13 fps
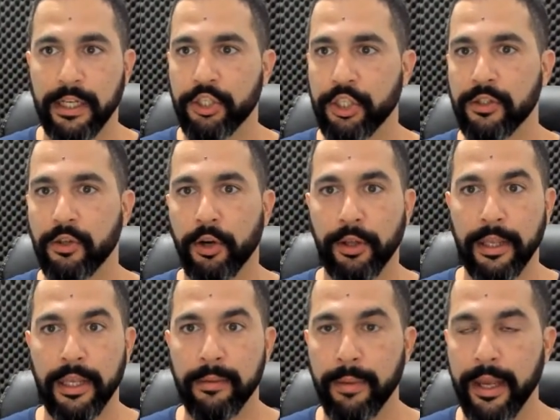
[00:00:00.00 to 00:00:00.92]
Like just go to
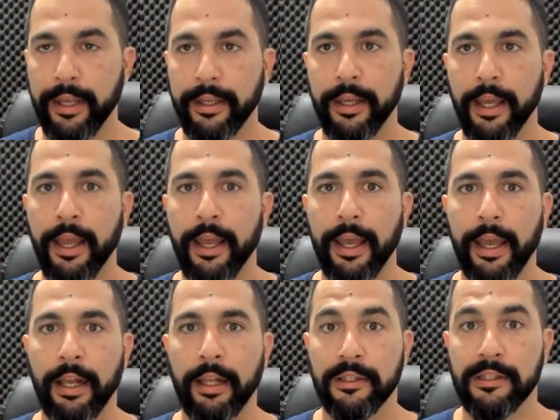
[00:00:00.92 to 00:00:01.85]
eBay,
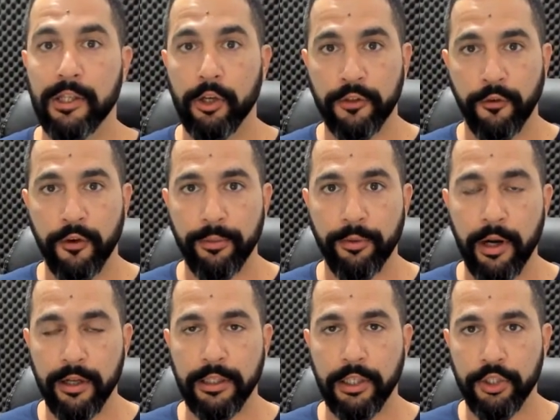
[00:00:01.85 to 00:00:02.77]
and search for the
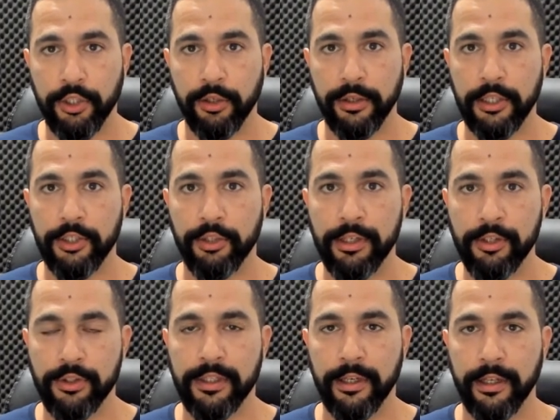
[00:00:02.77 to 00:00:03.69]
product that you're that you're
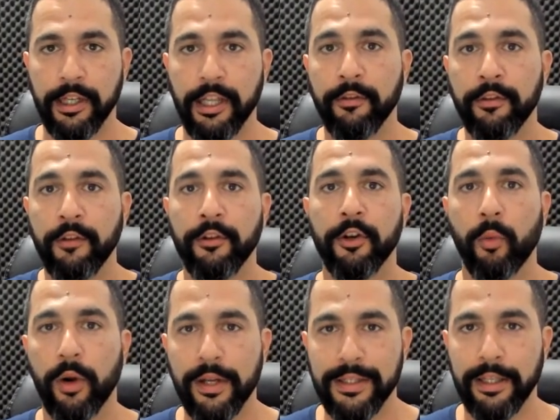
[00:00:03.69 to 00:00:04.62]
interested in even if you don't
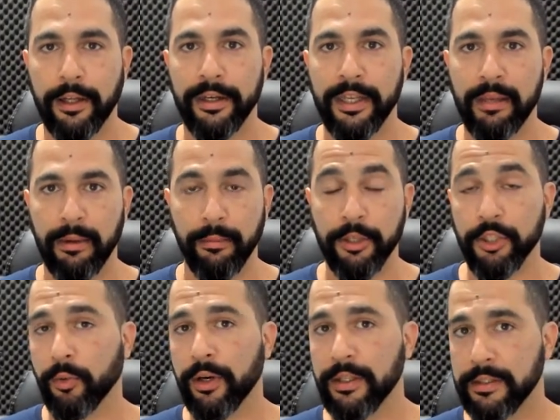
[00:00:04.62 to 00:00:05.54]
want to sell on ebay
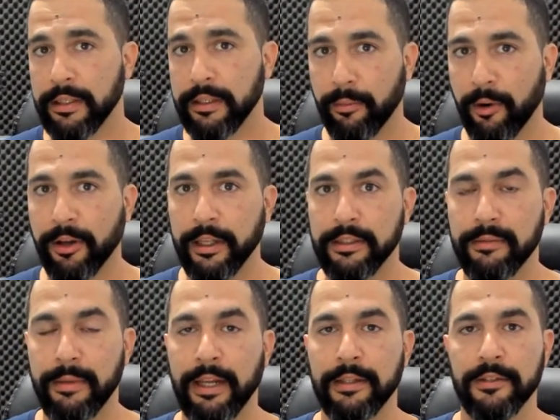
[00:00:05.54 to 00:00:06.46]
but you want to see the market
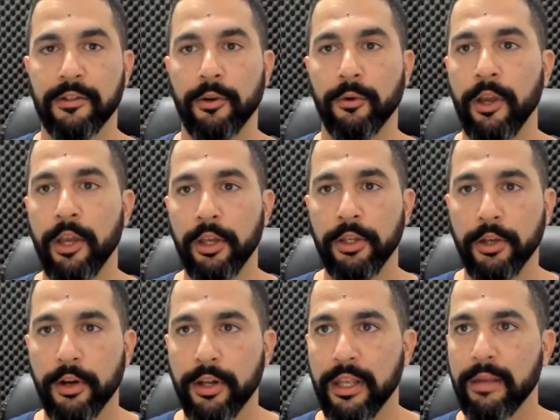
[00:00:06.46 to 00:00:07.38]
demand so you
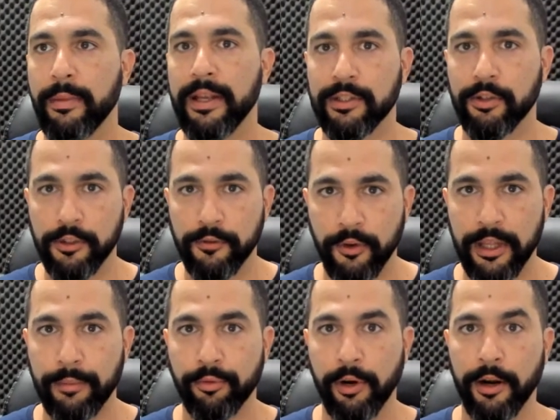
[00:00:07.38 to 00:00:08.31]
go to ebay search for
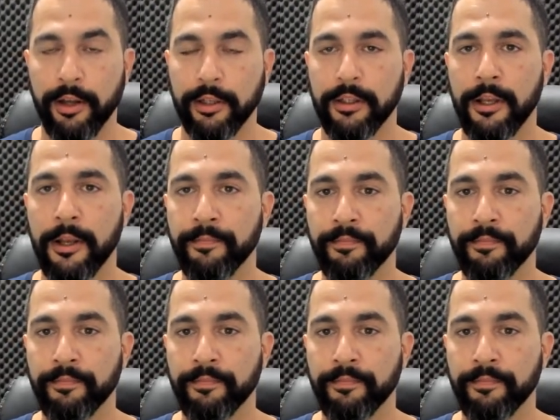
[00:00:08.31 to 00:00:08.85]
that product